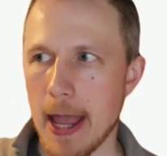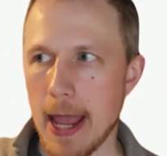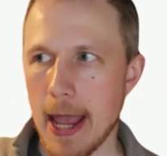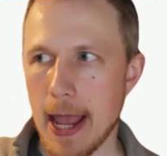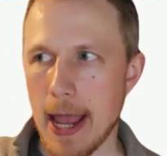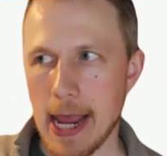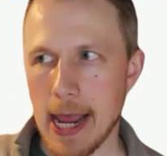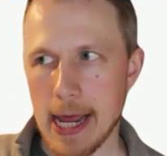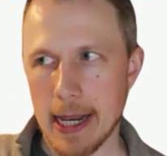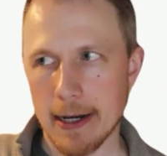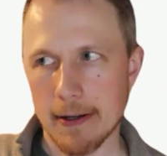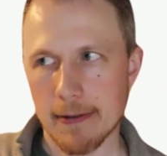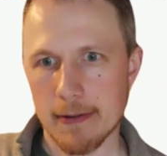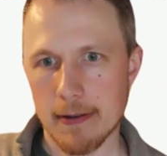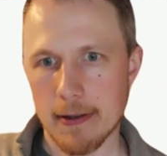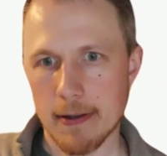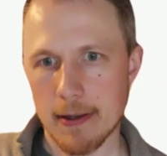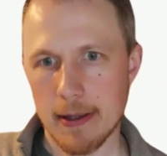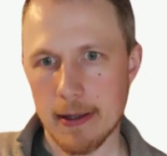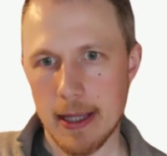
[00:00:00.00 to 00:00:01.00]
and
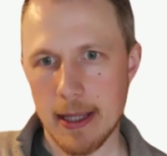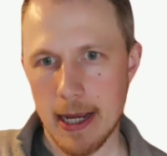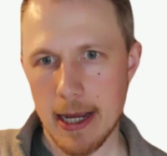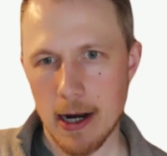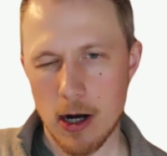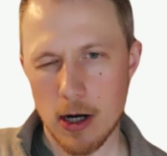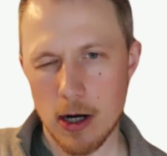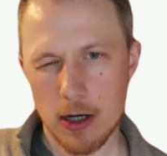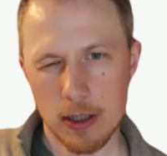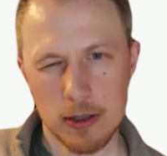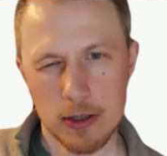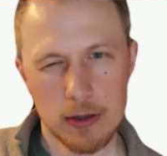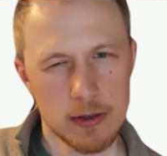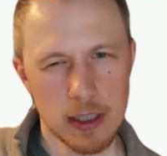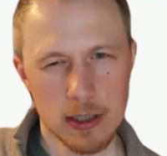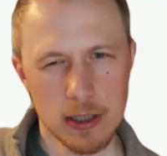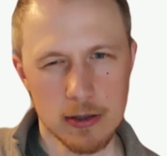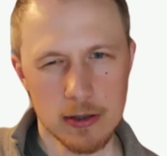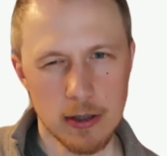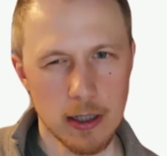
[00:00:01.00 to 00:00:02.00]
they are
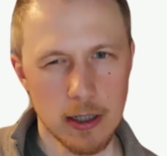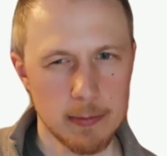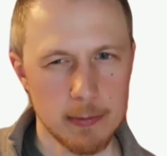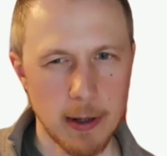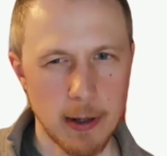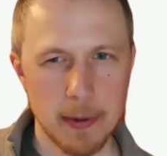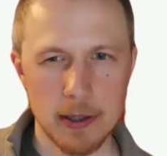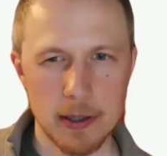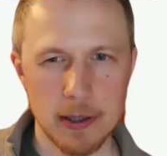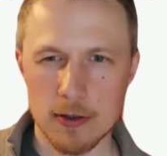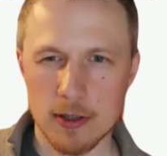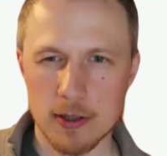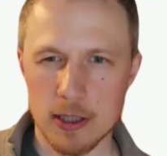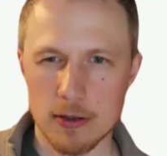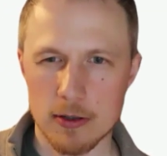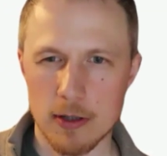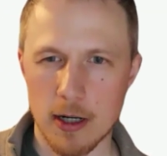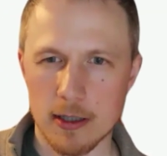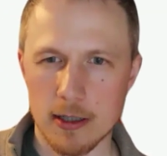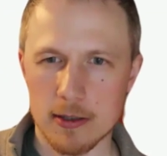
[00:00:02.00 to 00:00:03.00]
using drugs or might be using
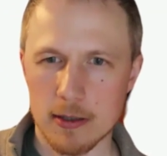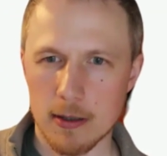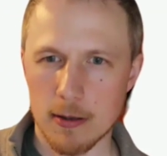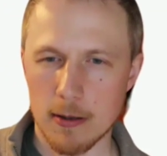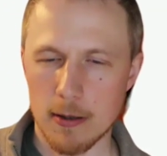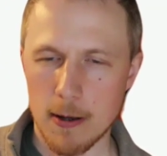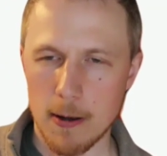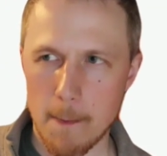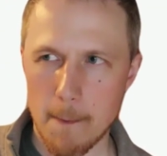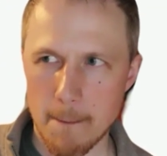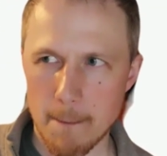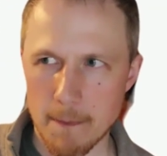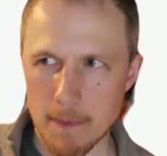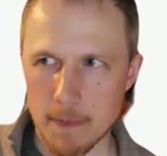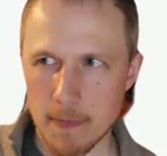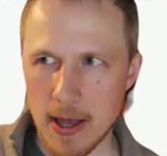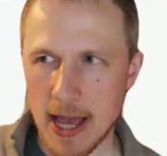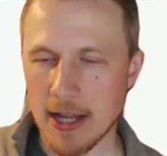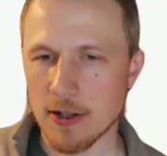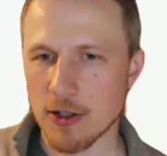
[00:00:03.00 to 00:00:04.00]
drugs
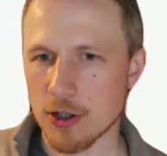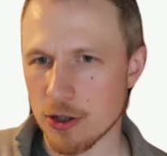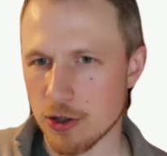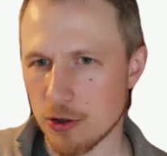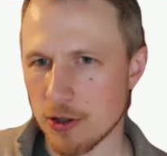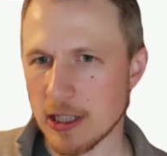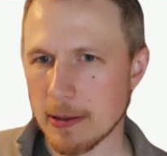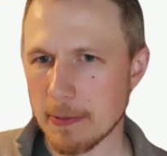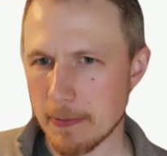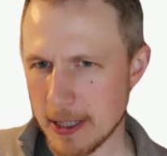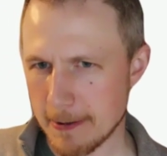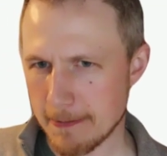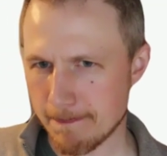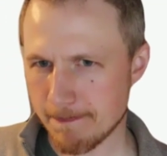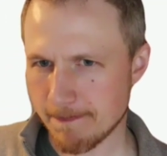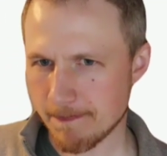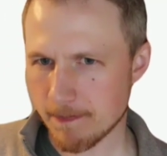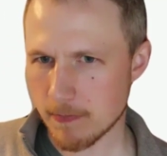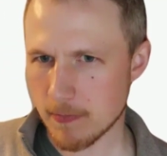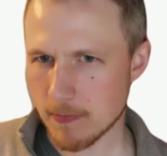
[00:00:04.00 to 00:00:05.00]
enter treatment.
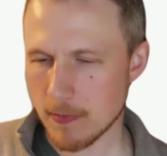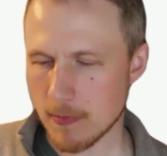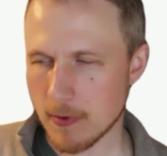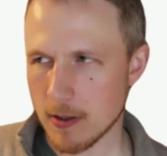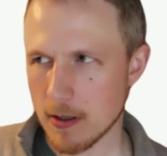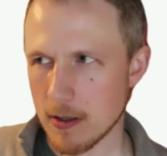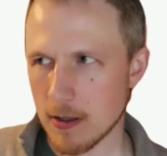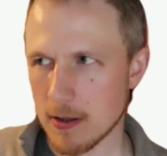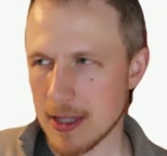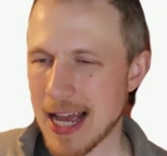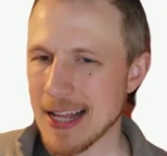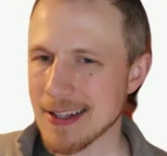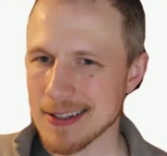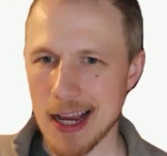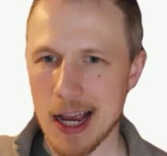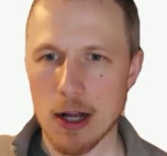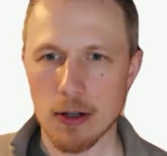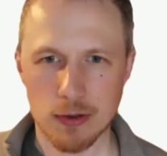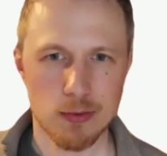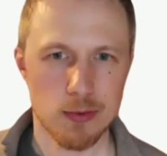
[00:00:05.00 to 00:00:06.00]
That
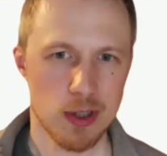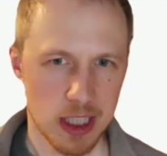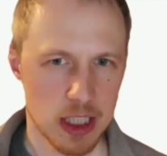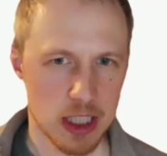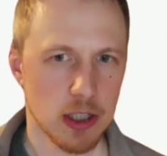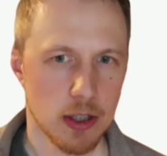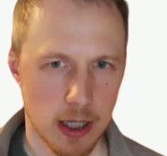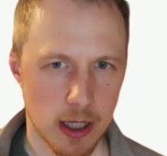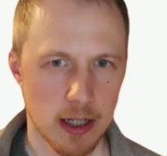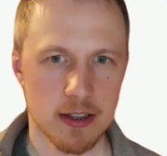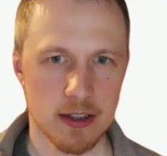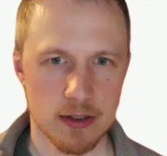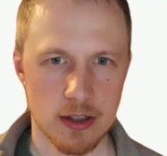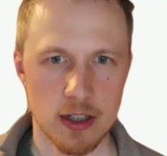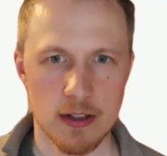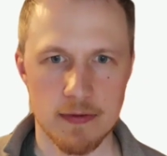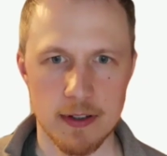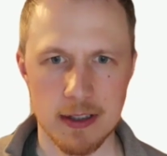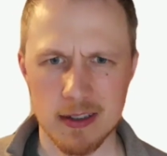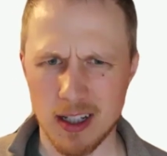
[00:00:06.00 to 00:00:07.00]
sounds really good on the
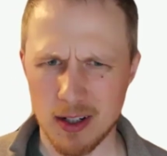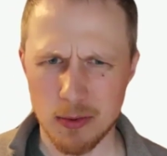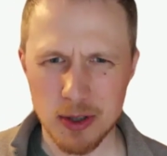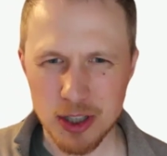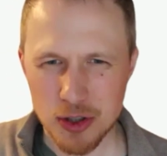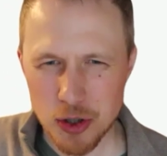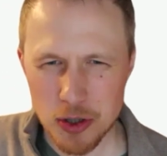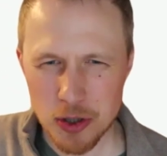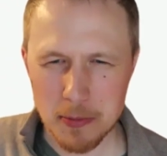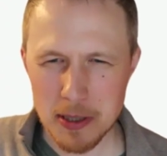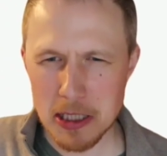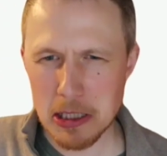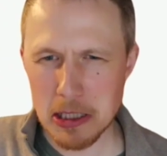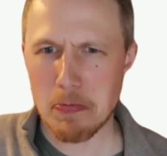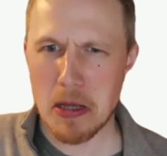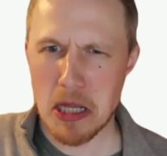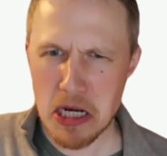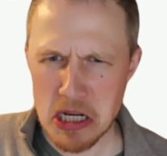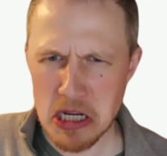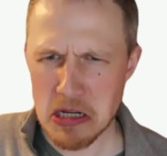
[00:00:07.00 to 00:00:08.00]
surface. Like, we shouldn't be
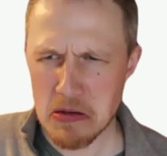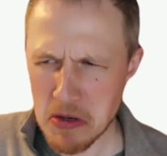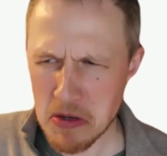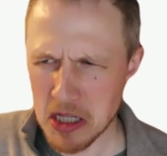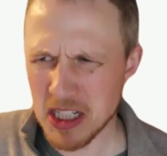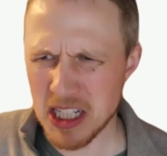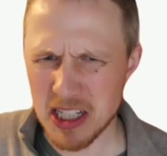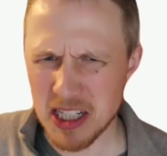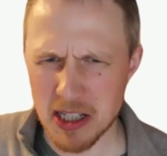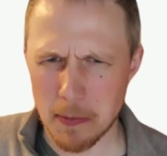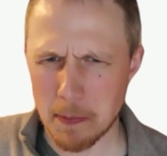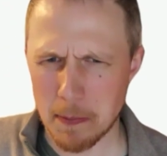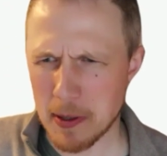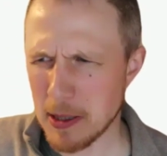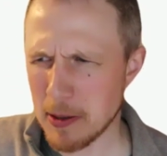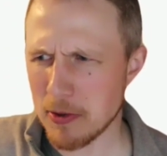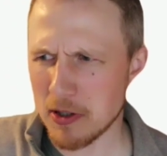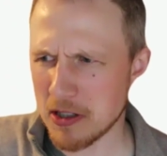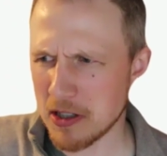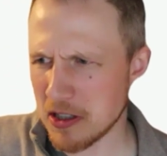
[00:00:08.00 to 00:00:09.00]
spending money on
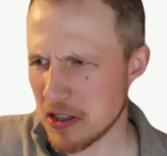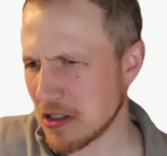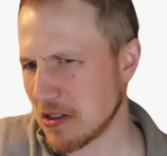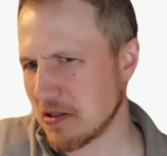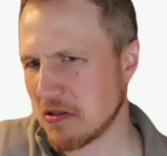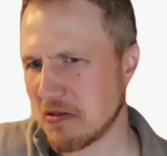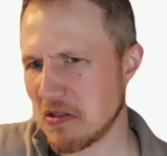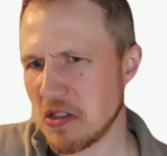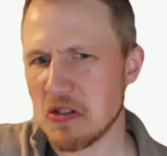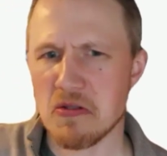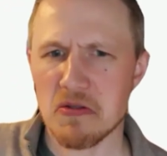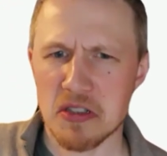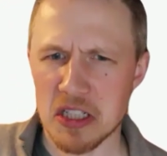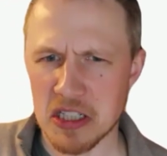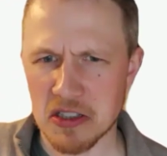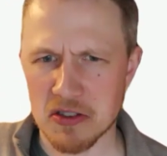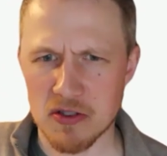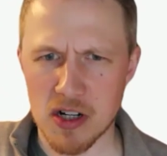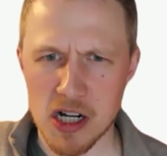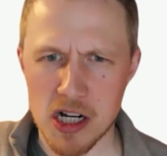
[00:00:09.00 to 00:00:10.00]
people that are just
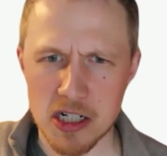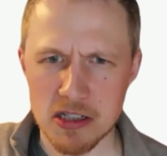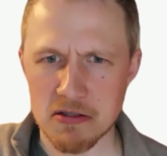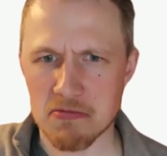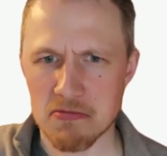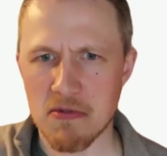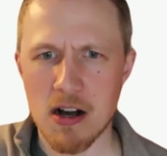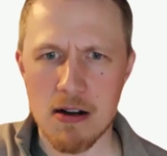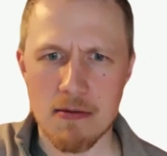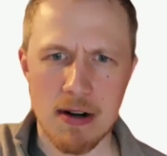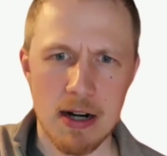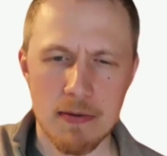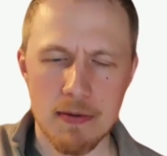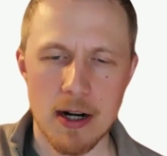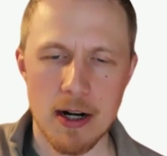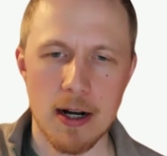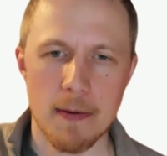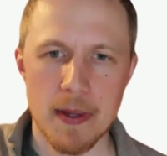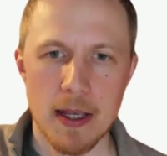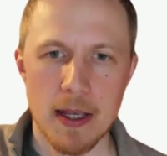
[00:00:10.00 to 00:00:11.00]
using drugs. Rah, rah, rah.